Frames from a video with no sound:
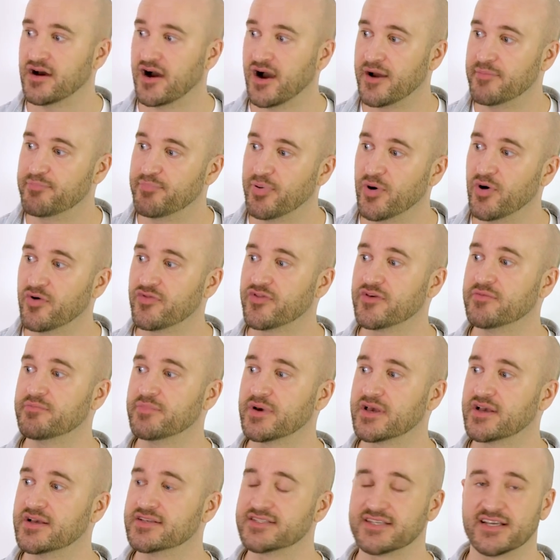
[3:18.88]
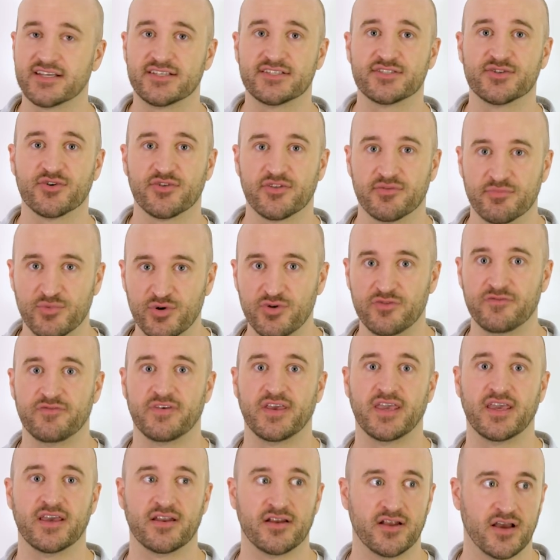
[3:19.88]
I bought them because I saw the
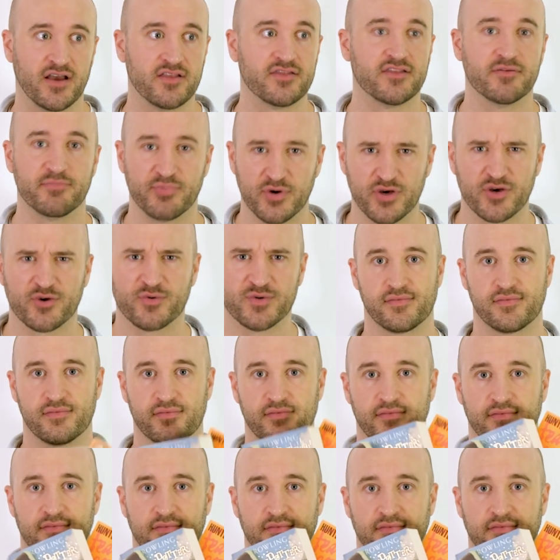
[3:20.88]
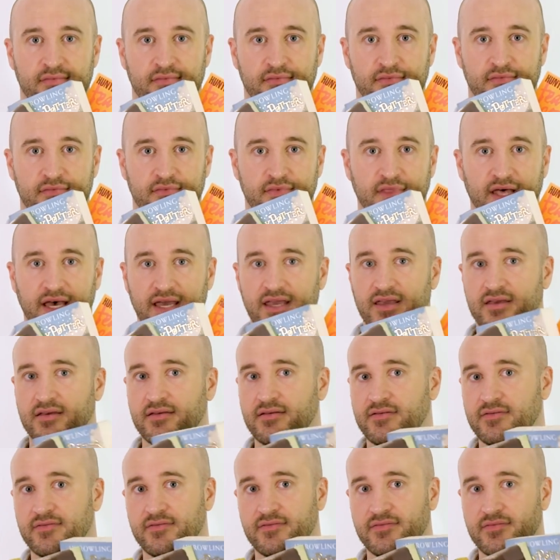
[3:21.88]
movie and heard the book was good.
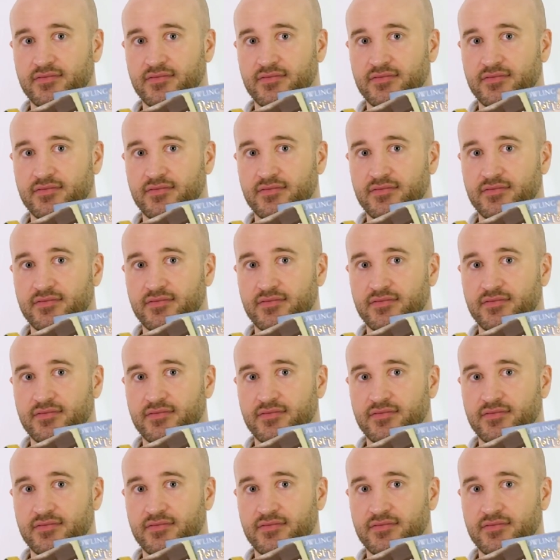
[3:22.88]
Like,